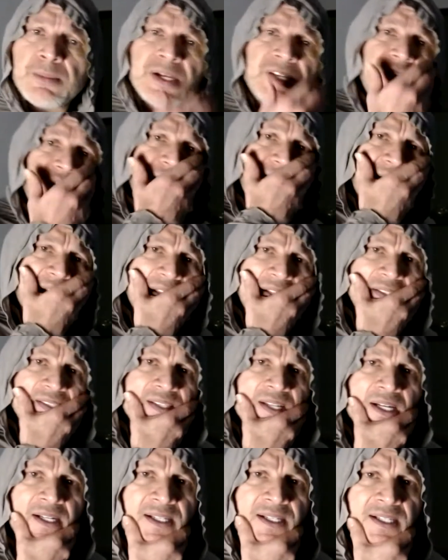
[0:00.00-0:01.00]
my
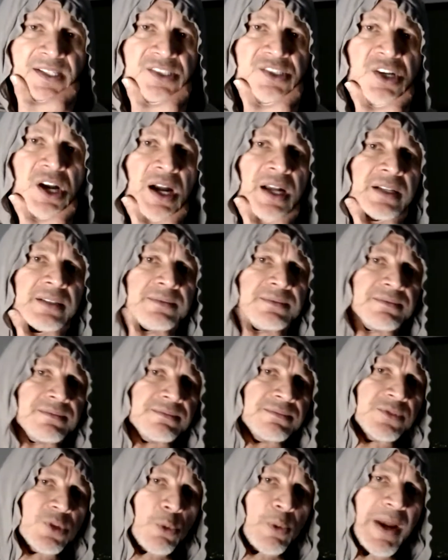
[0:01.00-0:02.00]
skin has
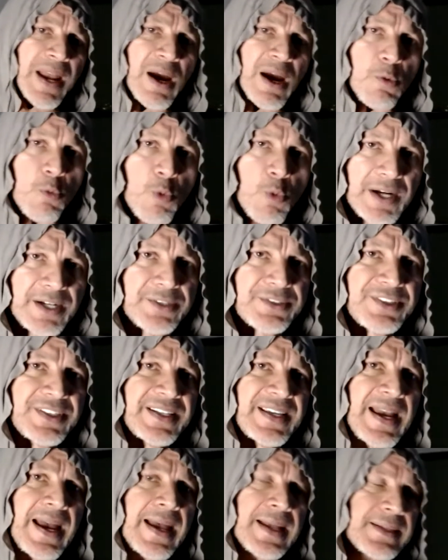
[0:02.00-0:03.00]
gotten the way I want it to
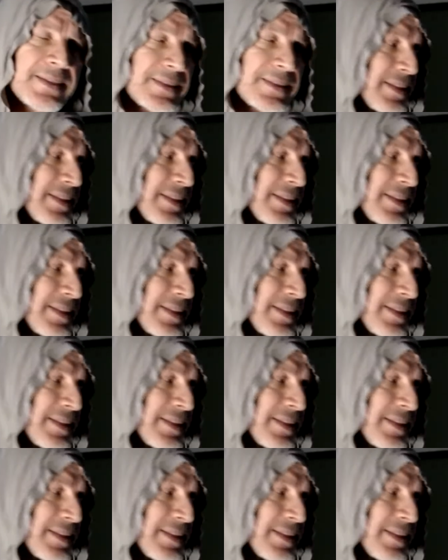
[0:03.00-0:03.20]
get.